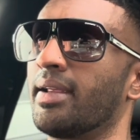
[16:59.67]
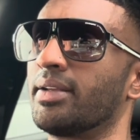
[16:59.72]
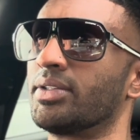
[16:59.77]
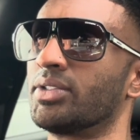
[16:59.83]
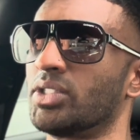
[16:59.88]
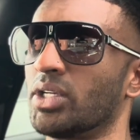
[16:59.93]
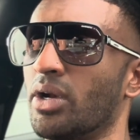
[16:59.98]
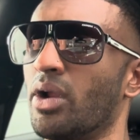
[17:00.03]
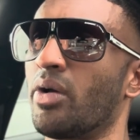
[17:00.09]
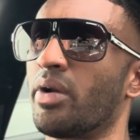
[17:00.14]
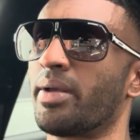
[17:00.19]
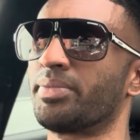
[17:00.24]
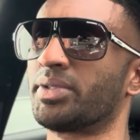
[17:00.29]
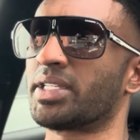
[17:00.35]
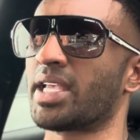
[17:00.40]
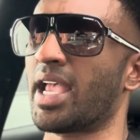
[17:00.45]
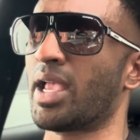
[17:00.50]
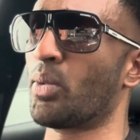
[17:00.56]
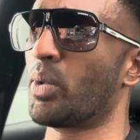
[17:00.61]
Do you know what I'm
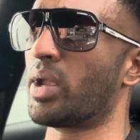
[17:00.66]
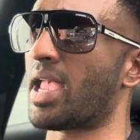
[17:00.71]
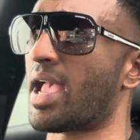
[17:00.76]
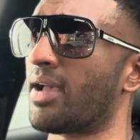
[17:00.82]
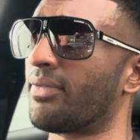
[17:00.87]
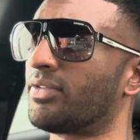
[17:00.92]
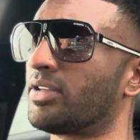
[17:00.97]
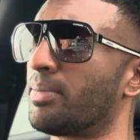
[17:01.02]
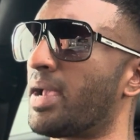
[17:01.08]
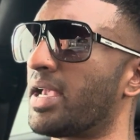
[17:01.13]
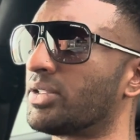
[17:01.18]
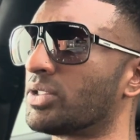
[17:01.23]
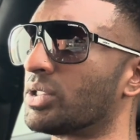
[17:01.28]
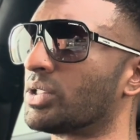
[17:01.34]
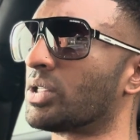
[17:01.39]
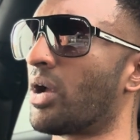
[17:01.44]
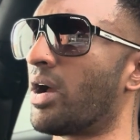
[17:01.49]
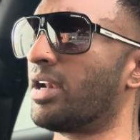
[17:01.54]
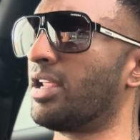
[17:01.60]
saying? We have to make
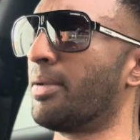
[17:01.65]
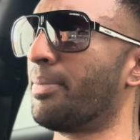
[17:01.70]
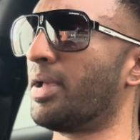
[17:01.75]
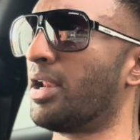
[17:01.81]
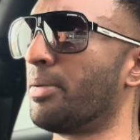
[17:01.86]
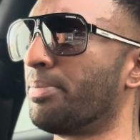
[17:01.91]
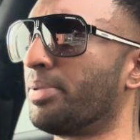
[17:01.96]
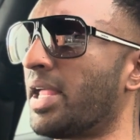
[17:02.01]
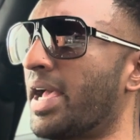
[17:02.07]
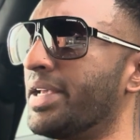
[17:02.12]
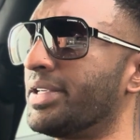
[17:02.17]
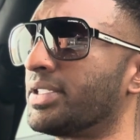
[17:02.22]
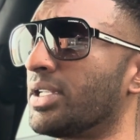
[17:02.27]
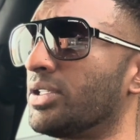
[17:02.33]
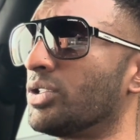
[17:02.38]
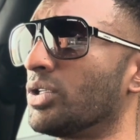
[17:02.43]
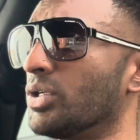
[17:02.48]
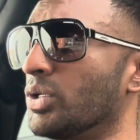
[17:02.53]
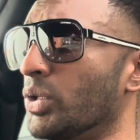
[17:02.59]
society a better place,
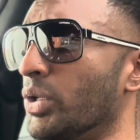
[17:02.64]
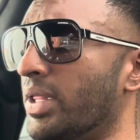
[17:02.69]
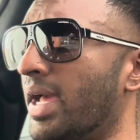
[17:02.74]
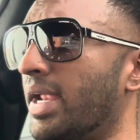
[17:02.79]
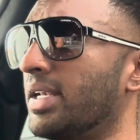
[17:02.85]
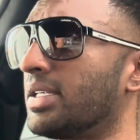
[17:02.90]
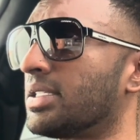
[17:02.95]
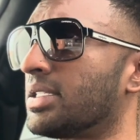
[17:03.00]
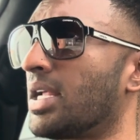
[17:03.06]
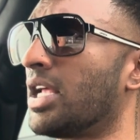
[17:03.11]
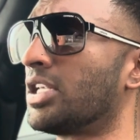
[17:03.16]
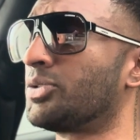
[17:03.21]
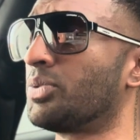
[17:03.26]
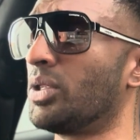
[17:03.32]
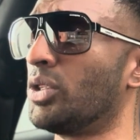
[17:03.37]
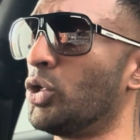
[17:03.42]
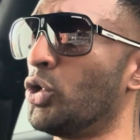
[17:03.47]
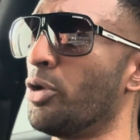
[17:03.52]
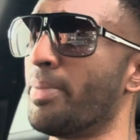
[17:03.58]
and to do that, it starts
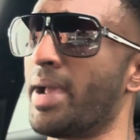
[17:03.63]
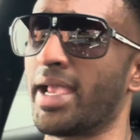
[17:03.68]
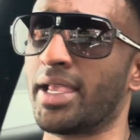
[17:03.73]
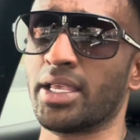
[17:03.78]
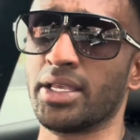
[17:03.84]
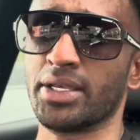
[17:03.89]
with you making